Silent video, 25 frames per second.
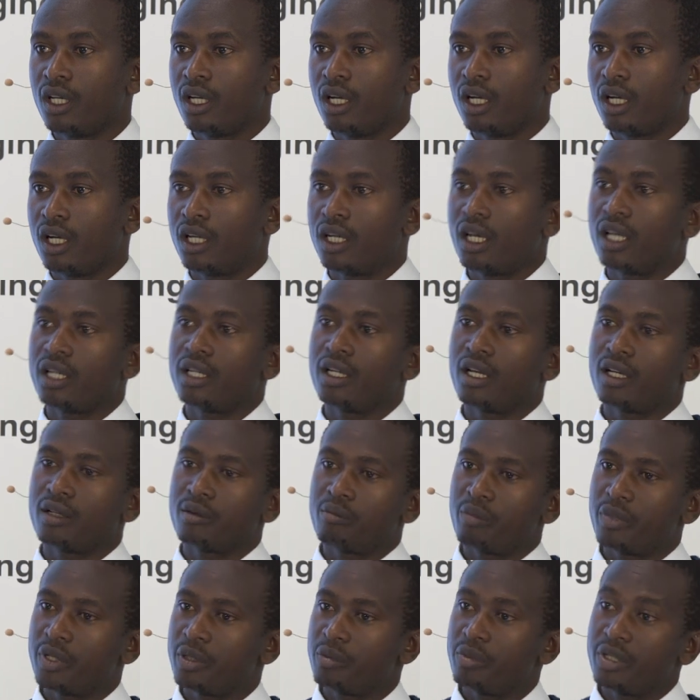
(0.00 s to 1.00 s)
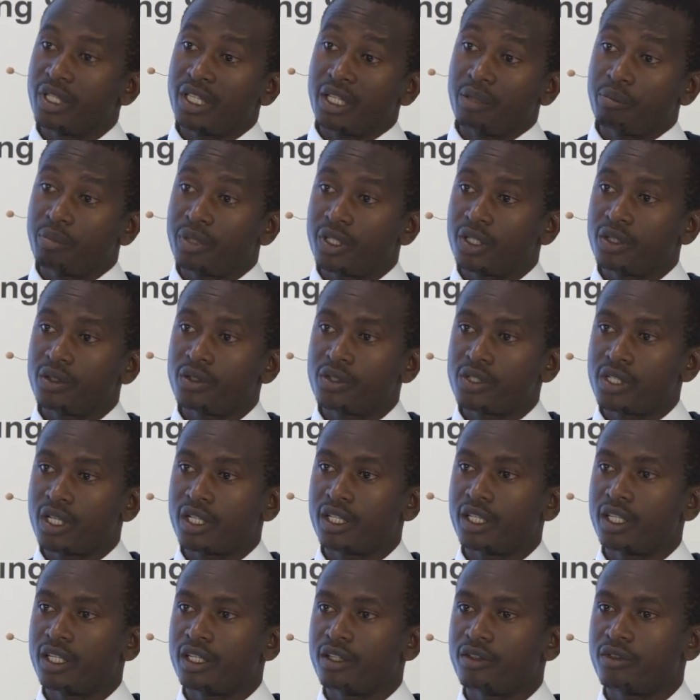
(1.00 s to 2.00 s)
and maybe the peels,
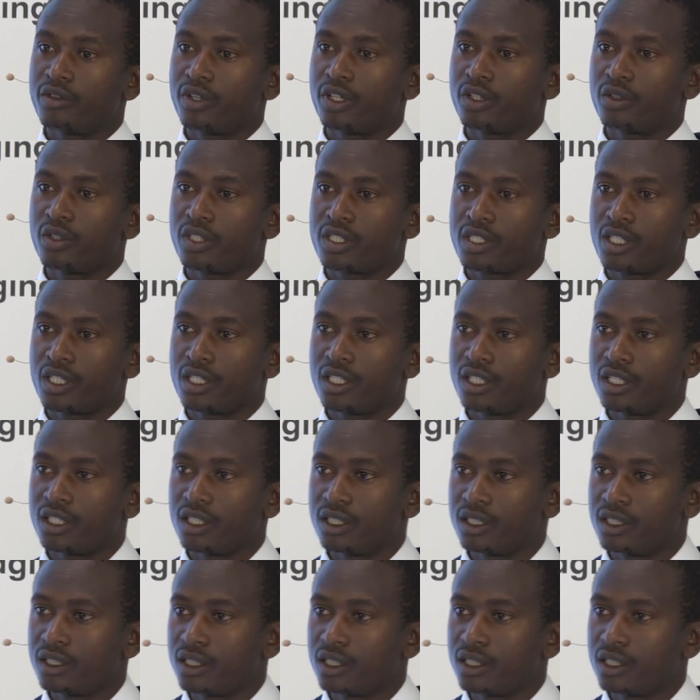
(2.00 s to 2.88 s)
and then if you're interested in